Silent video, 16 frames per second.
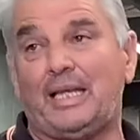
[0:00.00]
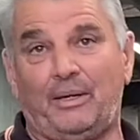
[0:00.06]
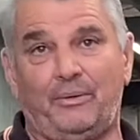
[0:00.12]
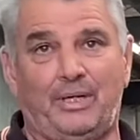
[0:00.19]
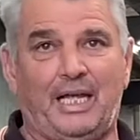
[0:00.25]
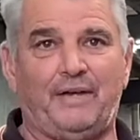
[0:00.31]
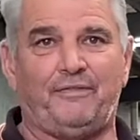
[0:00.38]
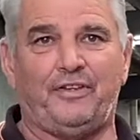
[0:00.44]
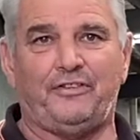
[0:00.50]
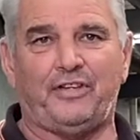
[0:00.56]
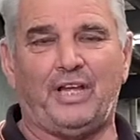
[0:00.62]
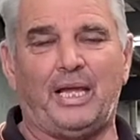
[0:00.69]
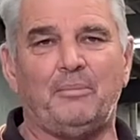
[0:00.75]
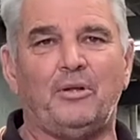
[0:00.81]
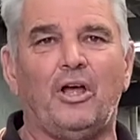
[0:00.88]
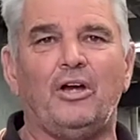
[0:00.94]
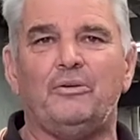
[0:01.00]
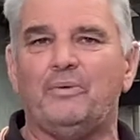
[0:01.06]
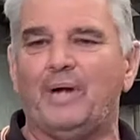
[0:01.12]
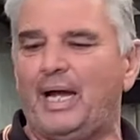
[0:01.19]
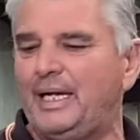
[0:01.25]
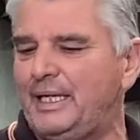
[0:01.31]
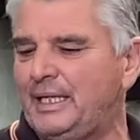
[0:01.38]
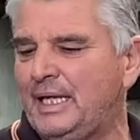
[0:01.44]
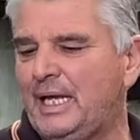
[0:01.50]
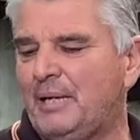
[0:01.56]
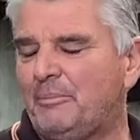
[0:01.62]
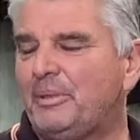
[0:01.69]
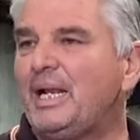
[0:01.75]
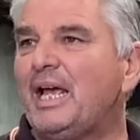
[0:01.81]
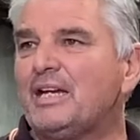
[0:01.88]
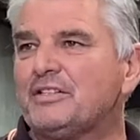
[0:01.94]
would have the same load rating,
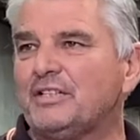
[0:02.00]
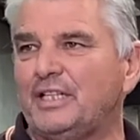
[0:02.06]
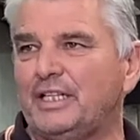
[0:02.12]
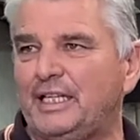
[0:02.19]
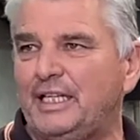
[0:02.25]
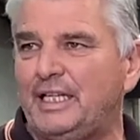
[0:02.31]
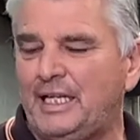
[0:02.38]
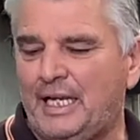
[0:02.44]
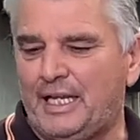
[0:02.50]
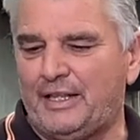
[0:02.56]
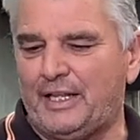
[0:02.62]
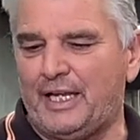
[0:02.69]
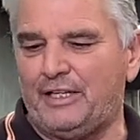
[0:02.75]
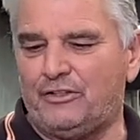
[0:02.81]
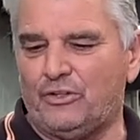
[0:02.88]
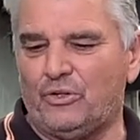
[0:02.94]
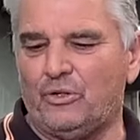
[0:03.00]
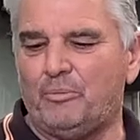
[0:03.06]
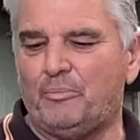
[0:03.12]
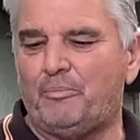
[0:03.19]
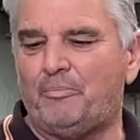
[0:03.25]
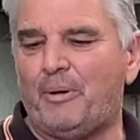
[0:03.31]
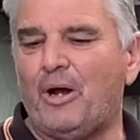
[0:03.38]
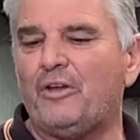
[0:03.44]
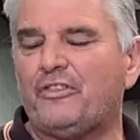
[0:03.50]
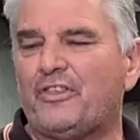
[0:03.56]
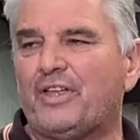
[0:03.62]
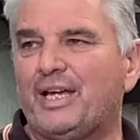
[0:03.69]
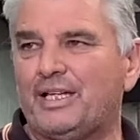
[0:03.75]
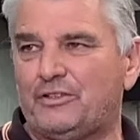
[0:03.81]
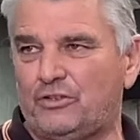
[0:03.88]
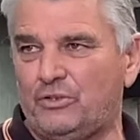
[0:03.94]
but actually they do, both
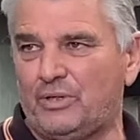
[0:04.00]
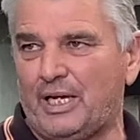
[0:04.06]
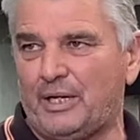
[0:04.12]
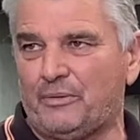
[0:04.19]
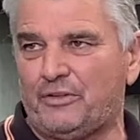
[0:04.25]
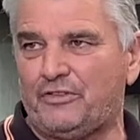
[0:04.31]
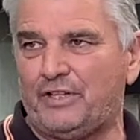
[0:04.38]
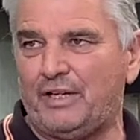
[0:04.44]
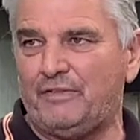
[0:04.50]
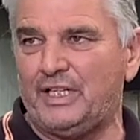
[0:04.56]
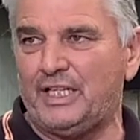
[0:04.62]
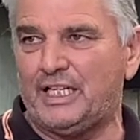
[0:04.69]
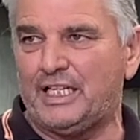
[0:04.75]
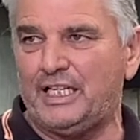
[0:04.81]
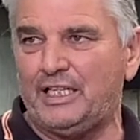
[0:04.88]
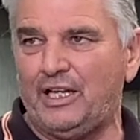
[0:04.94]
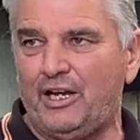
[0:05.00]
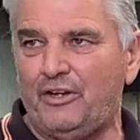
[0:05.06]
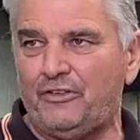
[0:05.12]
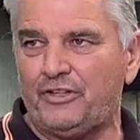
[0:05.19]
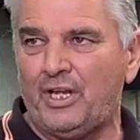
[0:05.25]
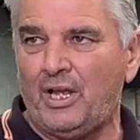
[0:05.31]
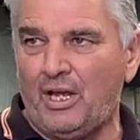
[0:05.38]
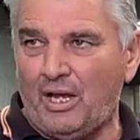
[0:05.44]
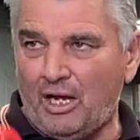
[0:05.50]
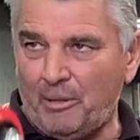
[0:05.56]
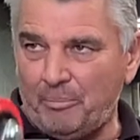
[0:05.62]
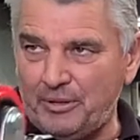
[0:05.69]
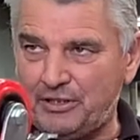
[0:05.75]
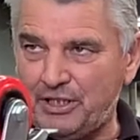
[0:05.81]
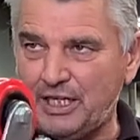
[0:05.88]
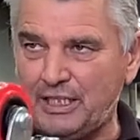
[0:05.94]
at 270 kilos. I
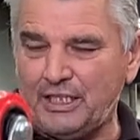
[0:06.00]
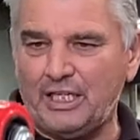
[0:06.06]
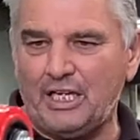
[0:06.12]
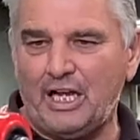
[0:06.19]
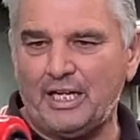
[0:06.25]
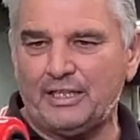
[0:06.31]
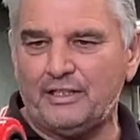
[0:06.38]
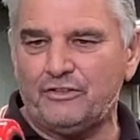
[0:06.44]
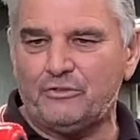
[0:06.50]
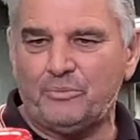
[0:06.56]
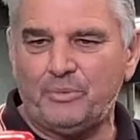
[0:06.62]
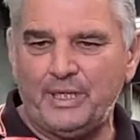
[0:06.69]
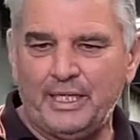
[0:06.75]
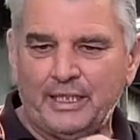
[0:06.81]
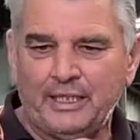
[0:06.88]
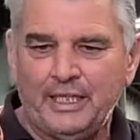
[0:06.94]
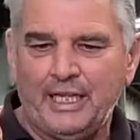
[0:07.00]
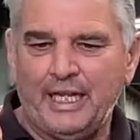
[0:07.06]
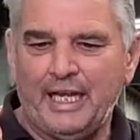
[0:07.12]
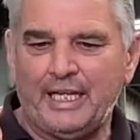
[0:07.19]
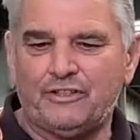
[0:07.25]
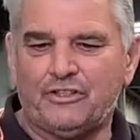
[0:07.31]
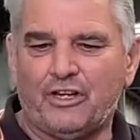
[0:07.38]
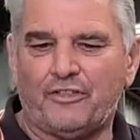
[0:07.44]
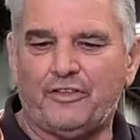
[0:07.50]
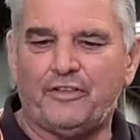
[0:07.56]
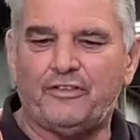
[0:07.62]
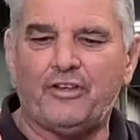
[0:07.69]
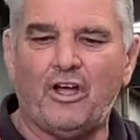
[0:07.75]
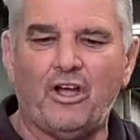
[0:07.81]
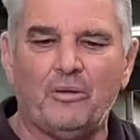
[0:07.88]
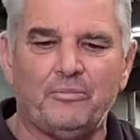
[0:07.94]
particularly like this wheel. It's got the
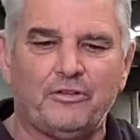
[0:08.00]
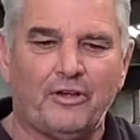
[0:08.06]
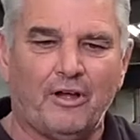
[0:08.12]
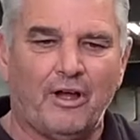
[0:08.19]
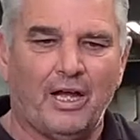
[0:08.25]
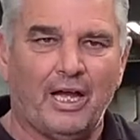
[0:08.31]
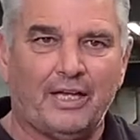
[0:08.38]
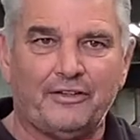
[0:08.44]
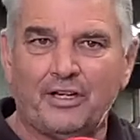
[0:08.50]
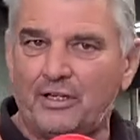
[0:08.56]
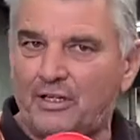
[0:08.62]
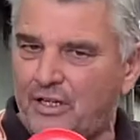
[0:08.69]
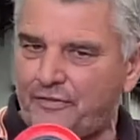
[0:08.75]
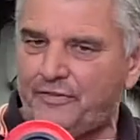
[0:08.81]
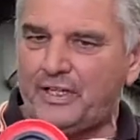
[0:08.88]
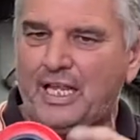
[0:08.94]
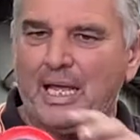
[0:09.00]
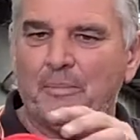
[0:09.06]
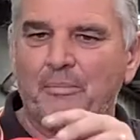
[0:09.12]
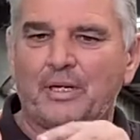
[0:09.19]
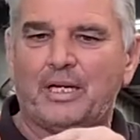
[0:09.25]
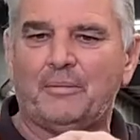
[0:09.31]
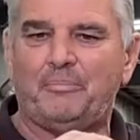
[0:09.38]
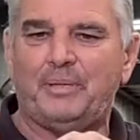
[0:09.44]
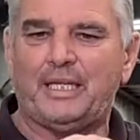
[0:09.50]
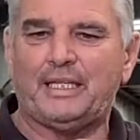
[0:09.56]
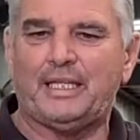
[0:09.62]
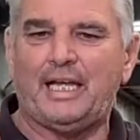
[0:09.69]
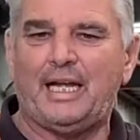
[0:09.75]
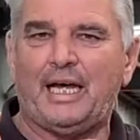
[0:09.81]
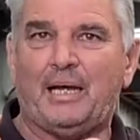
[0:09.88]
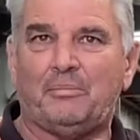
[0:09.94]
dome tyre. I don't know if the camera can pick
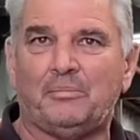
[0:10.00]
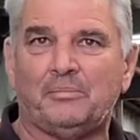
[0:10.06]
that up.